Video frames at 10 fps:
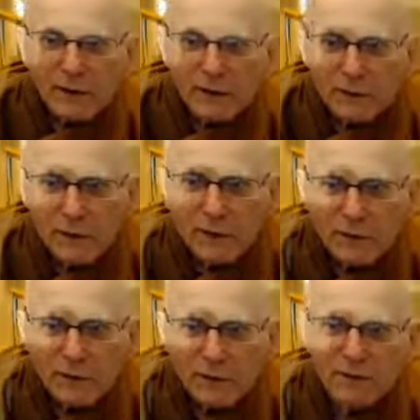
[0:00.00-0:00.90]
So
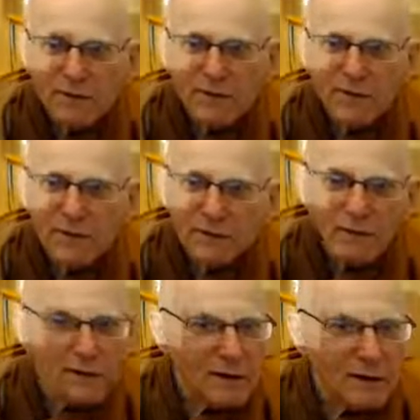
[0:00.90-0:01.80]
this is
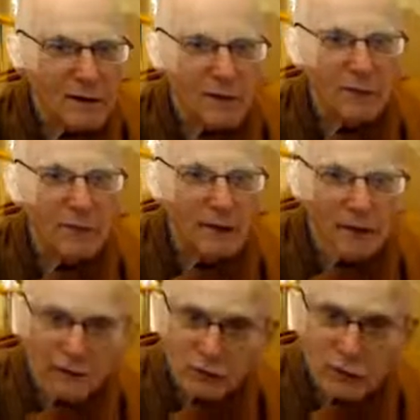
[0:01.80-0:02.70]
the
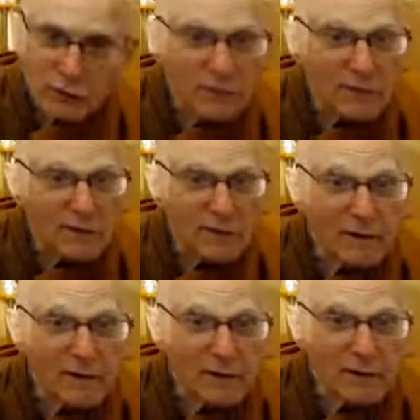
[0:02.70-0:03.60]
recollection of the
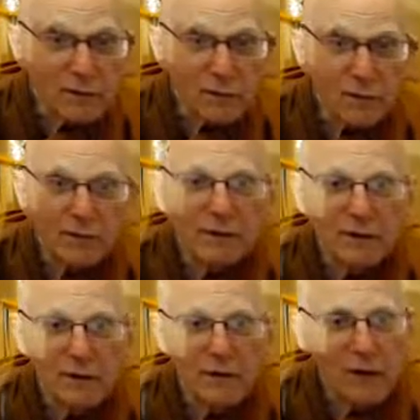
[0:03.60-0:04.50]
Sangha, and this is what
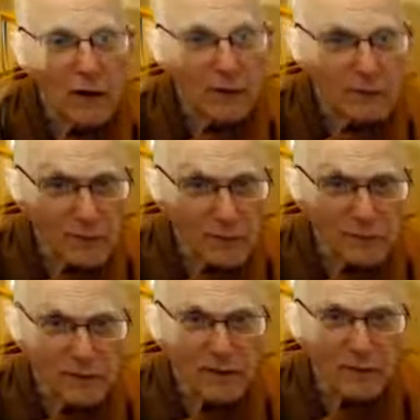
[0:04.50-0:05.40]
the guided
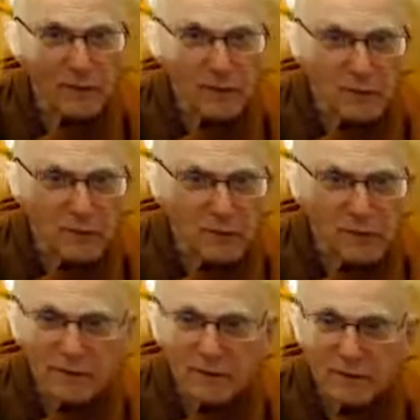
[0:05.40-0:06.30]
meditation will be
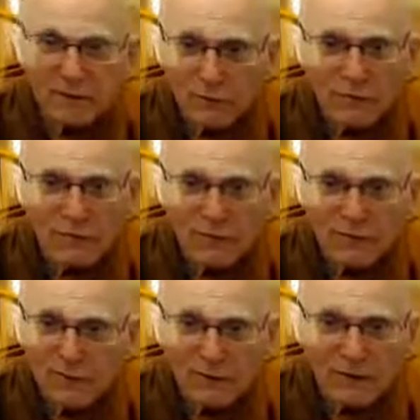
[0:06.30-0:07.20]
based on
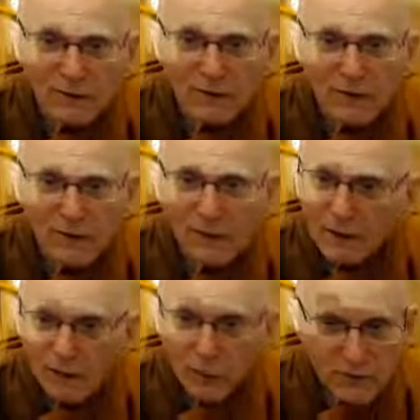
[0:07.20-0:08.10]
this evening
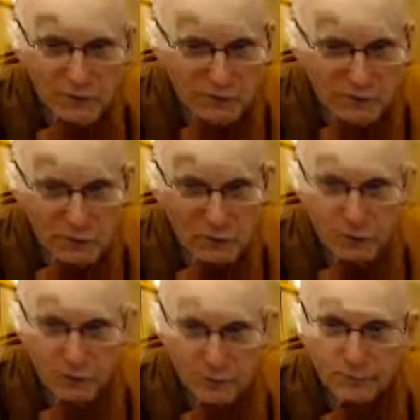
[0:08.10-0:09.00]
or this
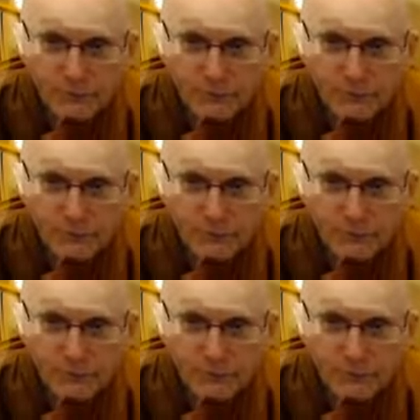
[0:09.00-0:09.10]
afternoon.